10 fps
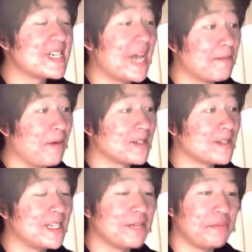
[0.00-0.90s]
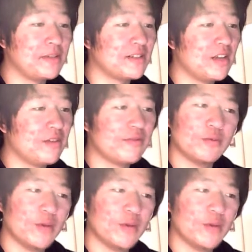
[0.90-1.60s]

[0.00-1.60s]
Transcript: Gang boss, thinking about peace and love.